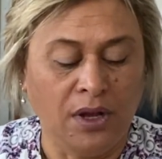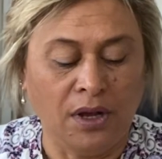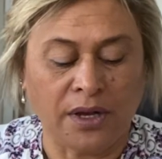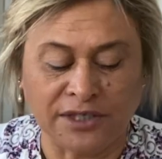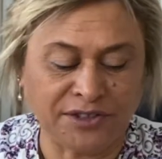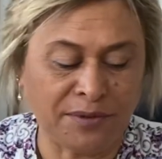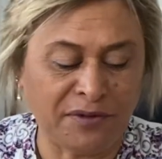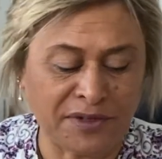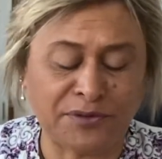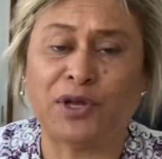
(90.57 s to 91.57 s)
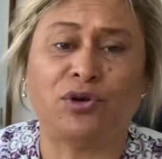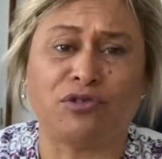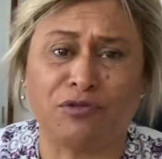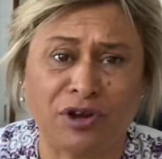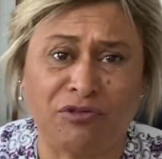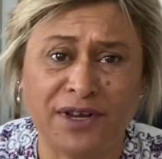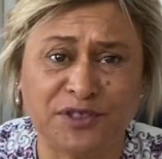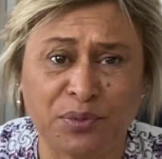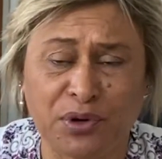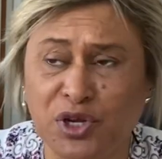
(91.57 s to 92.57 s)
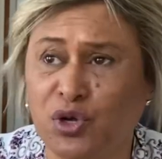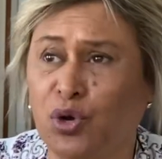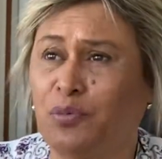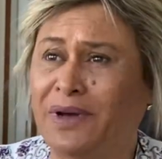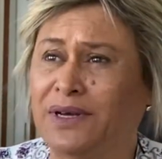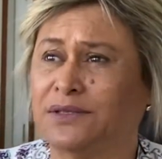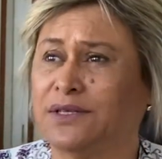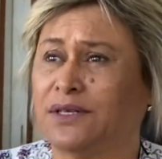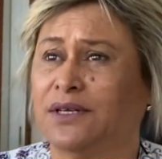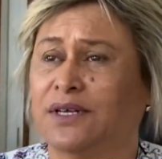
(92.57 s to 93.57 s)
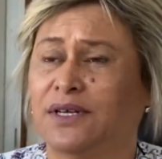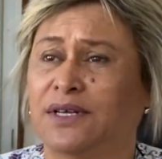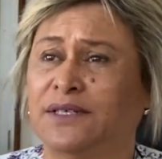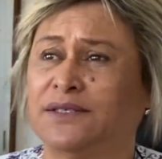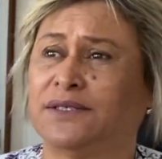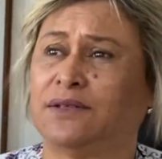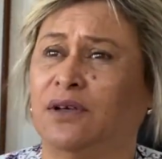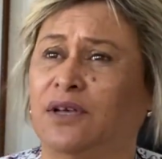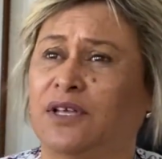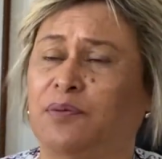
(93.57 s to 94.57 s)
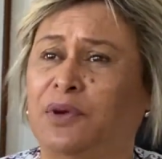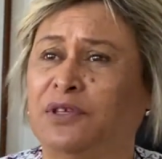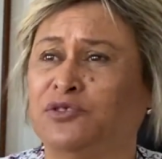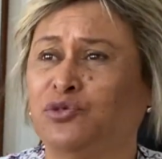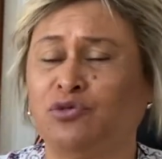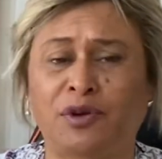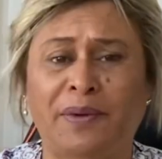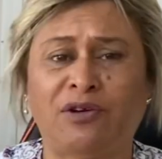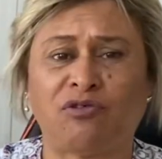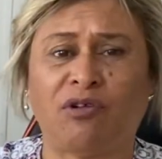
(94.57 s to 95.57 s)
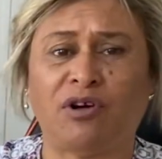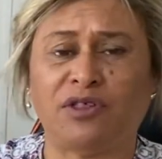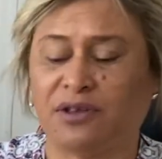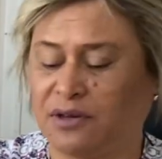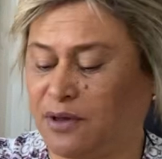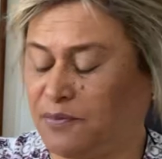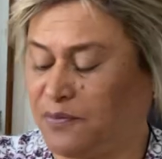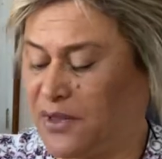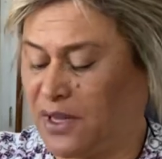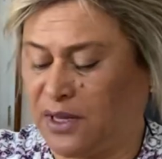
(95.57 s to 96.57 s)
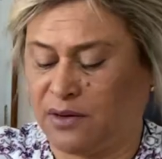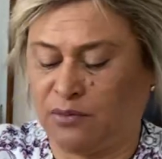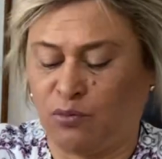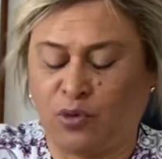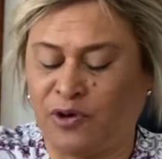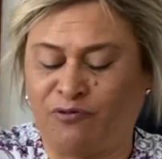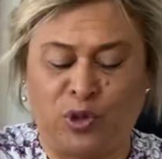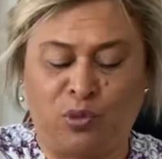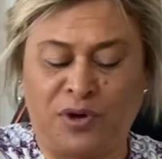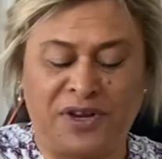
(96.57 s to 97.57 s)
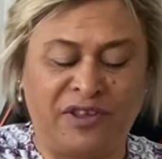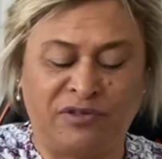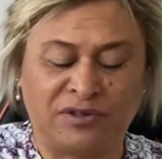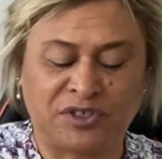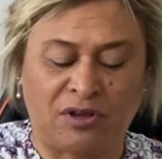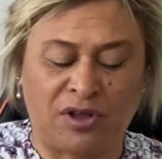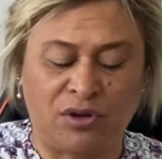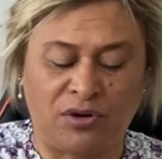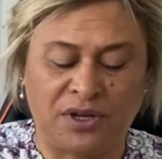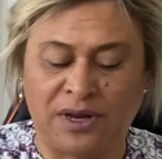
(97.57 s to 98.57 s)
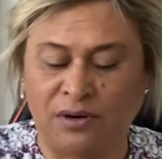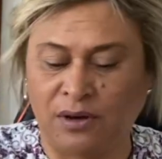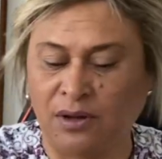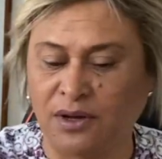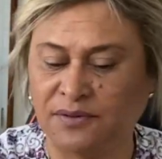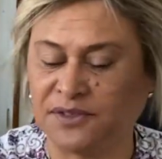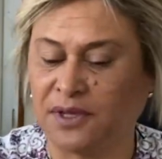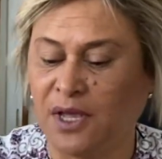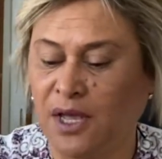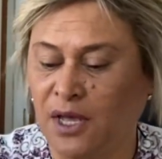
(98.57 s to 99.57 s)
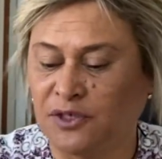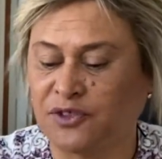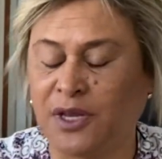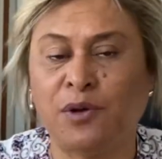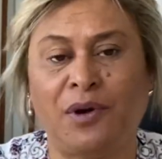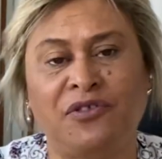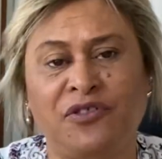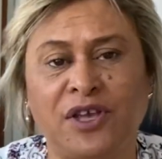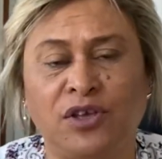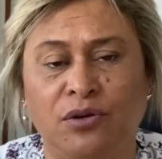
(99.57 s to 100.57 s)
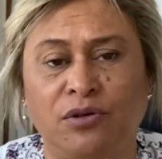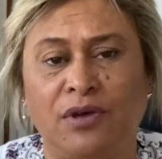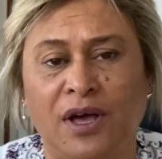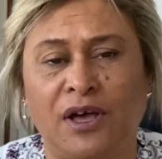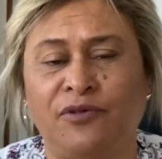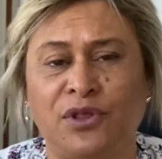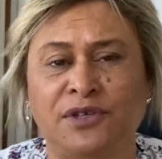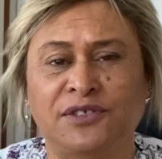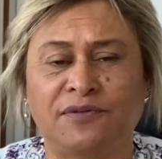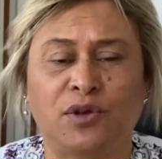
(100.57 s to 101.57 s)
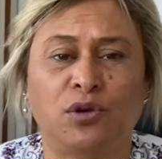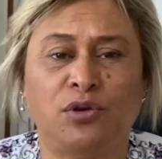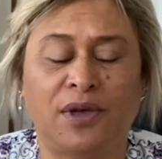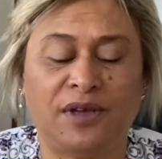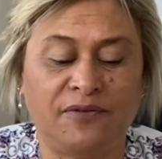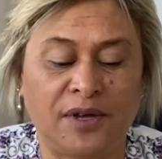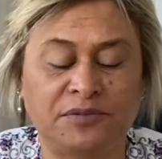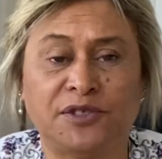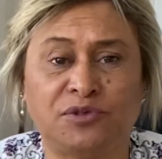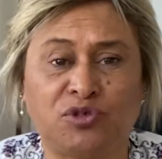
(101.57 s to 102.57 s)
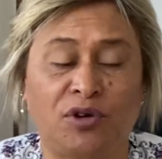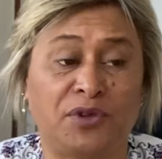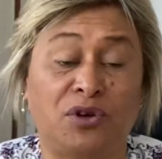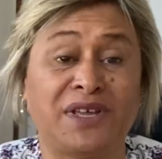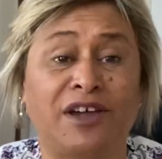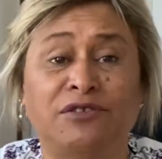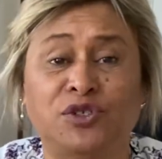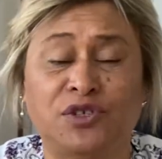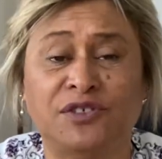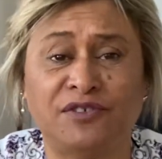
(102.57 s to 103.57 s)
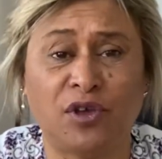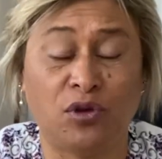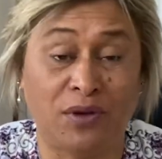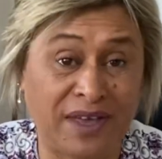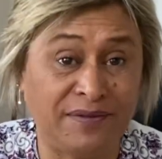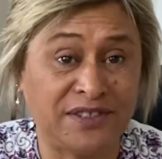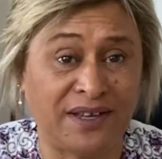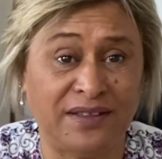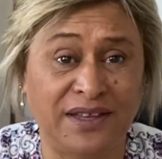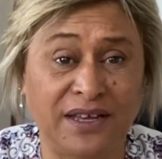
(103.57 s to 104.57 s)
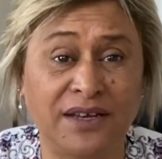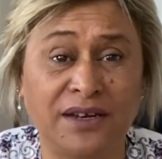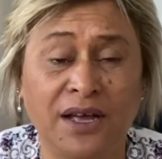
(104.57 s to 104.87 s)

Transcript: okay, some of you may not agree it's pretty cool, but it's all about growth, isn't it? And with whatever is going on in our lives. So anyway, thank you for those of you who have subscribed, and I encourage those of you who haven't done that